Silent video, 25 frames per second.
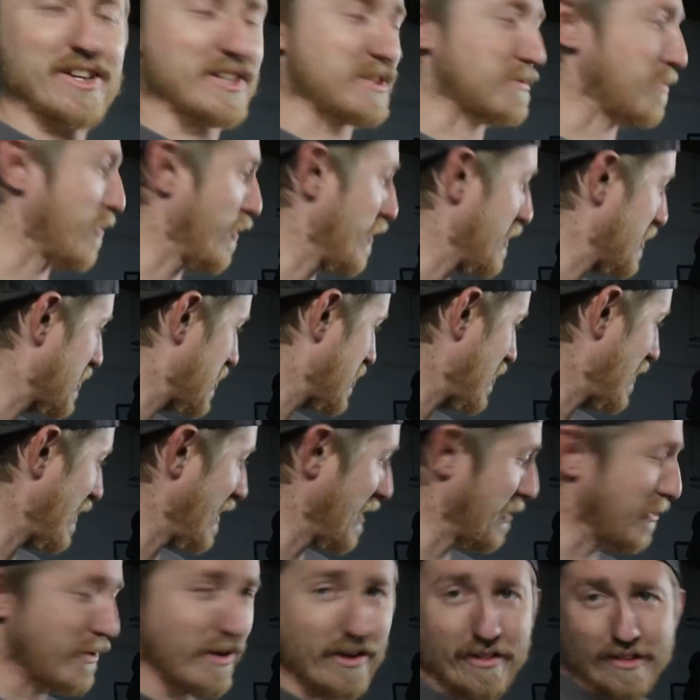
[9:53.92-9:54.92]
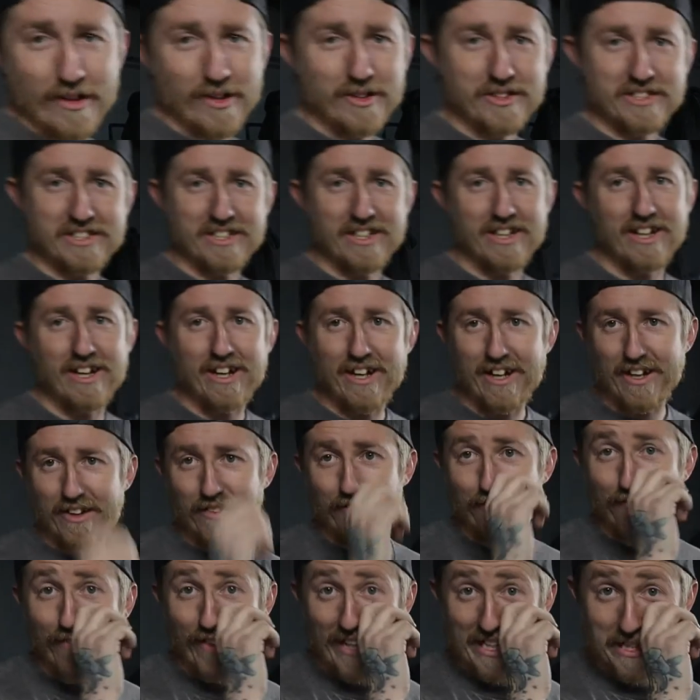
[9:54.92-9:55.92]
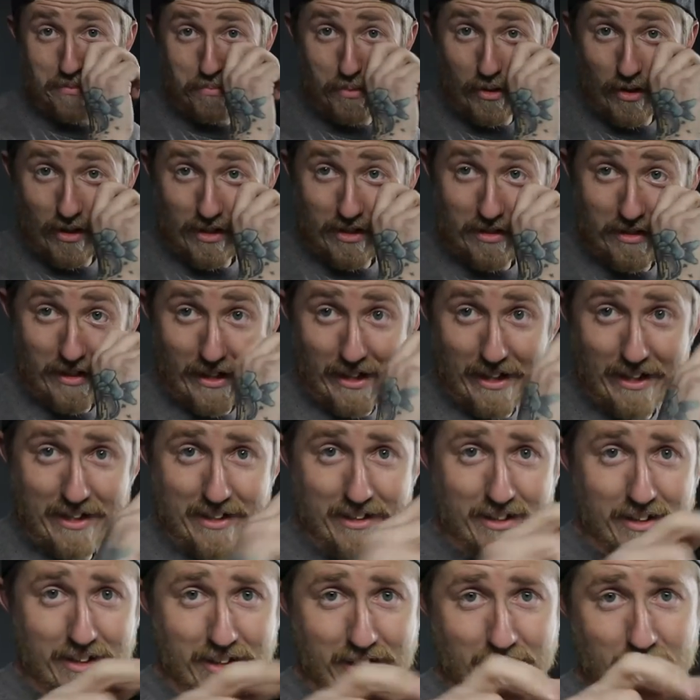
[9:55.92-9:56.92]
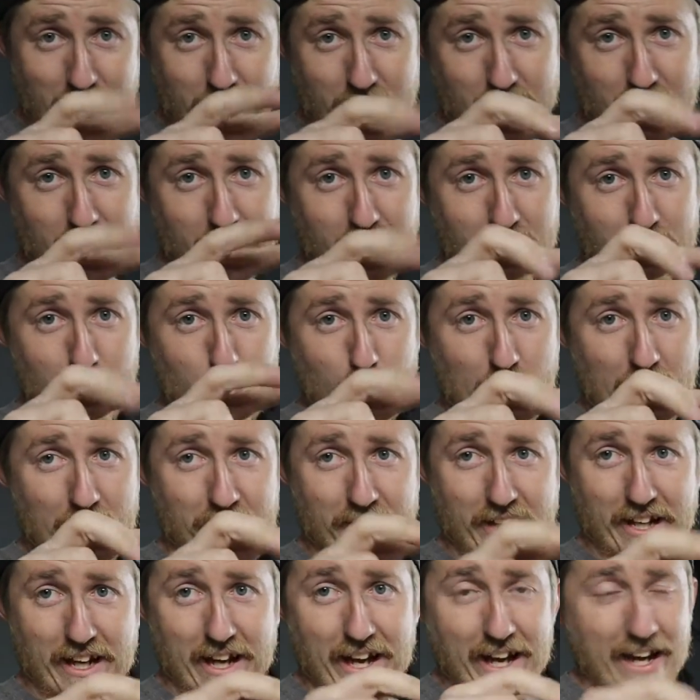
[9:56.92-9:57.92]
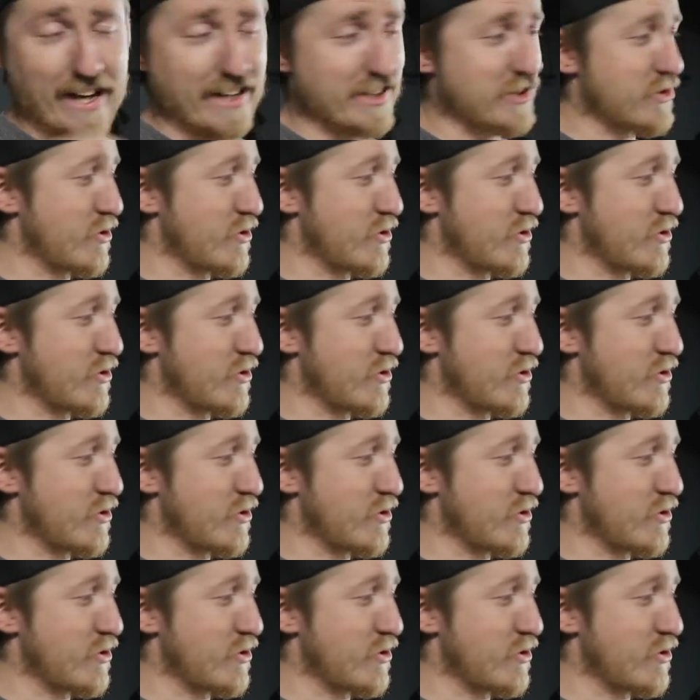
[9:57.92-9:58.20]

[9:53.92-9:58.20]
This boy is trying one of those Facebook, like, you know, the welding hack.